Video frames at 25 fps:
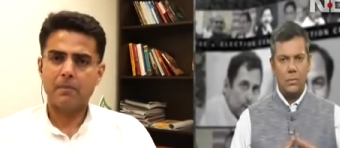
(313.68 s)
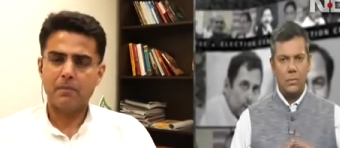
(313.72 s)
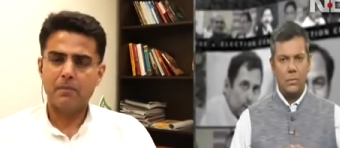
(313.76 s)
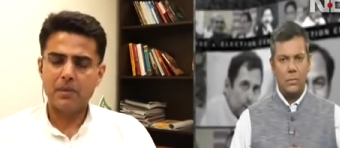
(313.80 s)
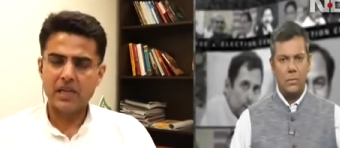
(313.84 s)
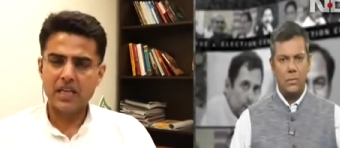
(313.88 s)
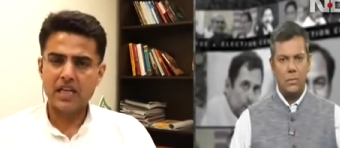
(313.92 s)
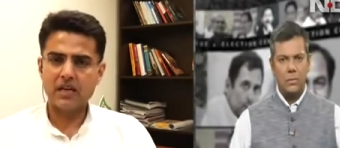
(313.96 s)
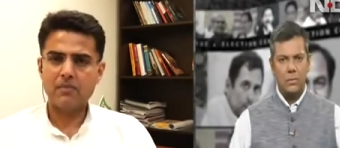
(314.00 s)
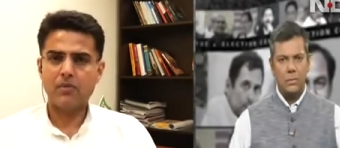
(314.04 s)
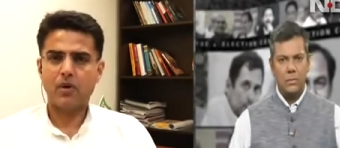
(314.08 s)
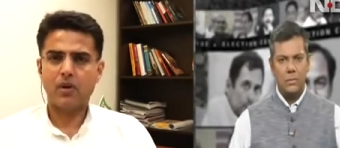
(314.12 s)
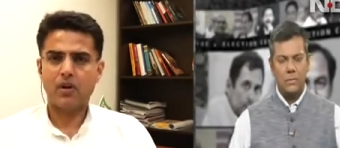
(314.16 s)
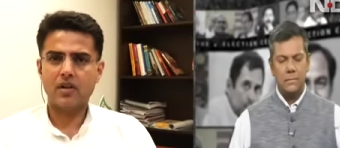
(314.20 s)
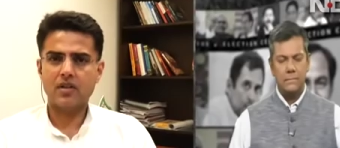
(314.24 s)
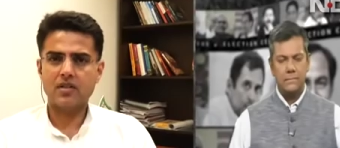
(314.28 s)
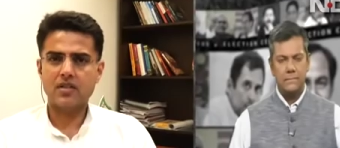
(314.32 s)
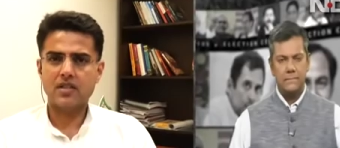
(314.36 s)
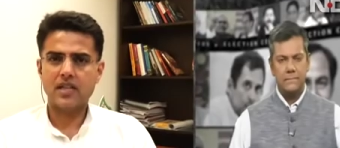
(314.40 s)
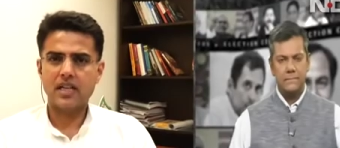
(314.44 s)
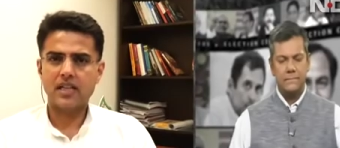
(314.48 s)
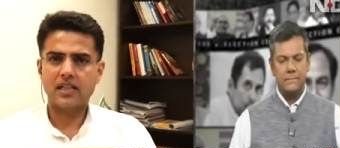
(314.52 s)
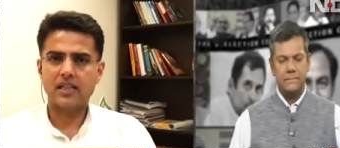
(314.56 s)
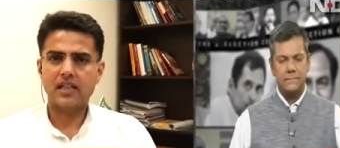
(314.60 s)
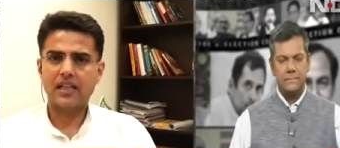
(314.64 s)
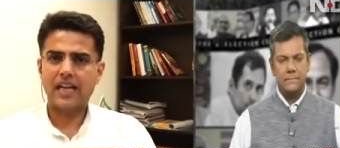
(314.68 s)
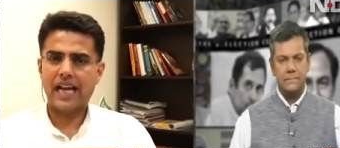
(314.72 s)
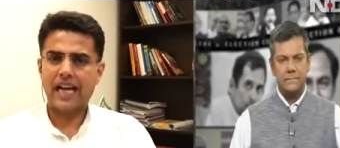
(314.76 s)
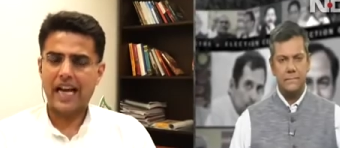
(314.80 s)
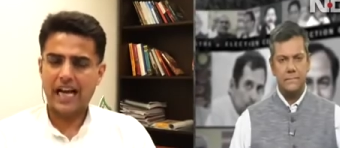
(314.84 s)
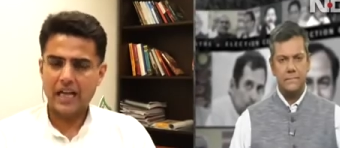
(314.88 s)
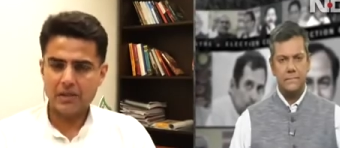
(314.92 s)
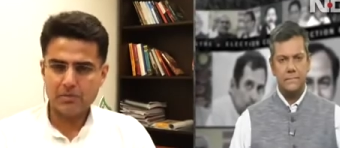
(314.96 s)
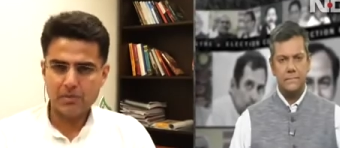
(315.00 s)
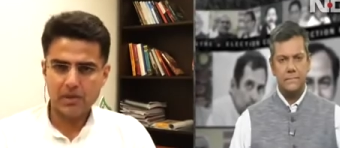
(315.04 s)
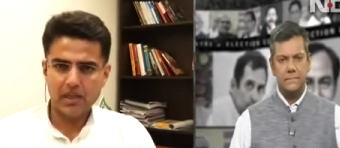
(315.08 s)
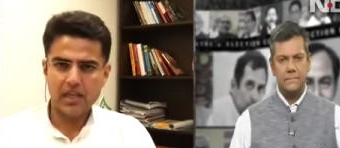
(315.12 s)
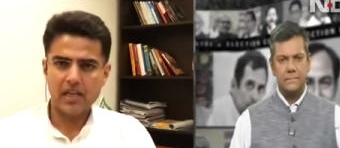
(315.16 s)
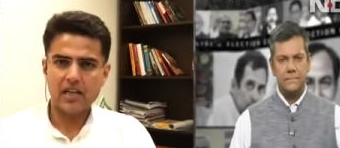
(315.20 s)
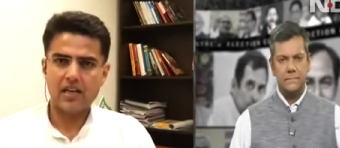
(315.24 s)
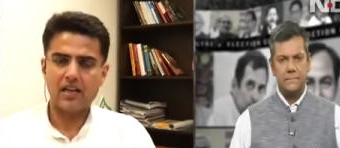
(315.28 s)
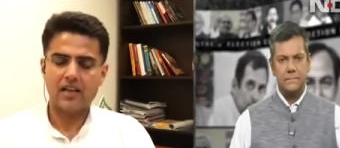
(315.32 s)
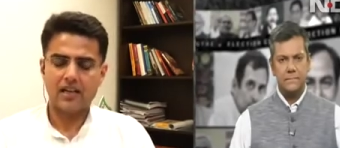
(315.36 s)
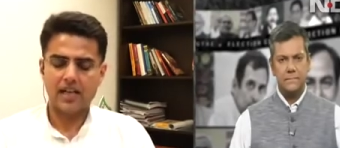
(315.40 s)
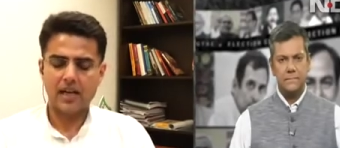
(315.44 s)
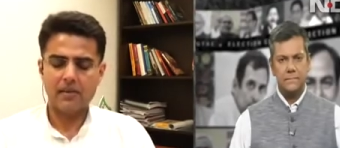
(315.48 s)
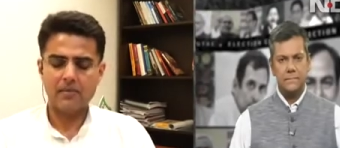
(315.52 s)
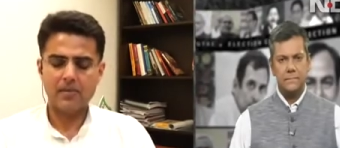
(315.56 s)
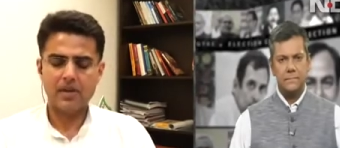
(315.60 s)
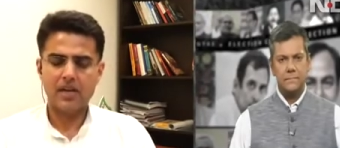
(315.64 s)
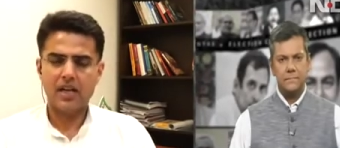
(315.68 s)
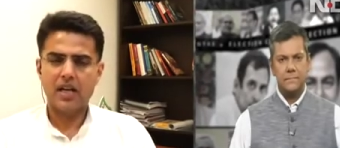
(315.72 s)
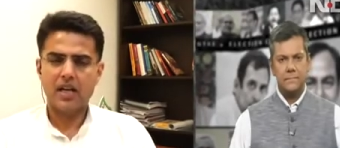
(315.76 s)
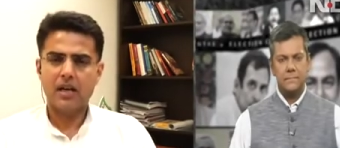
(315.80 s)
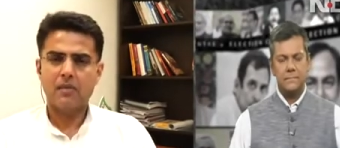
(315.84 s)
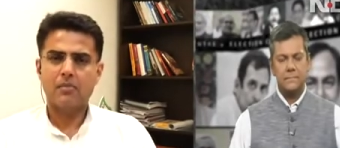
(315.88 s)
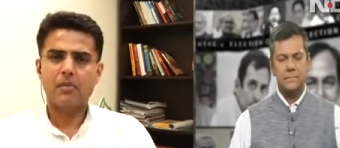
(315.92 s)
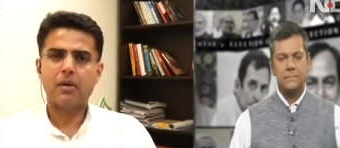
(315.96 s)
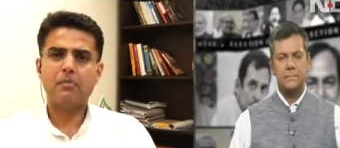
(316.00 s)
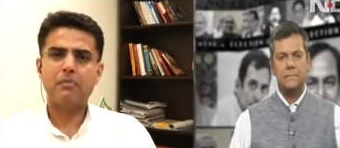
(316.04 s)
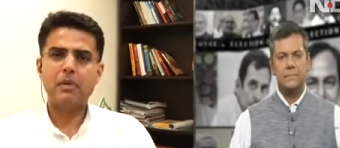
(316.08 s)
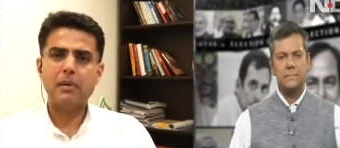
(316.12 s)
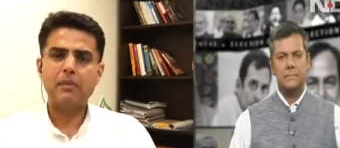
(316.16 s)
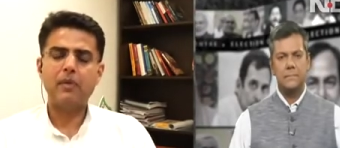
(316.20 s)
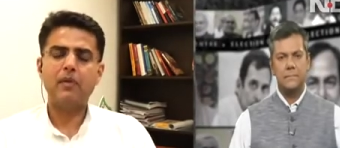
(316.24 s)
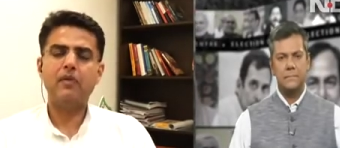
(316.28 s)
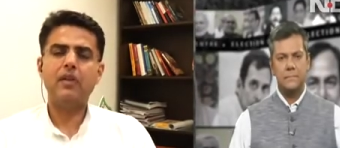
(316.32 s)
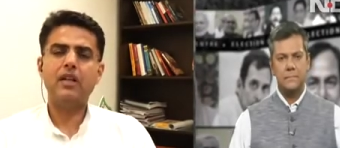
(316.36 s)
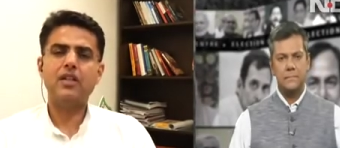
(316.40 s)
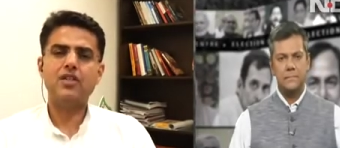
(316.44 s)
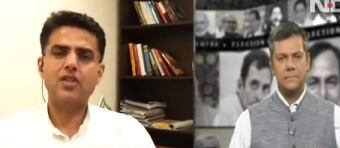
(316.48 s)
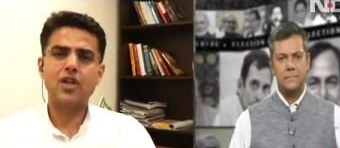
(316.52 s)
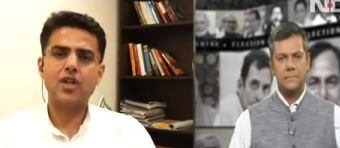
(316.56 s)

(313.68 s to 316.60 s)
Speaker 1: being a border state, there has been an attempt, but people will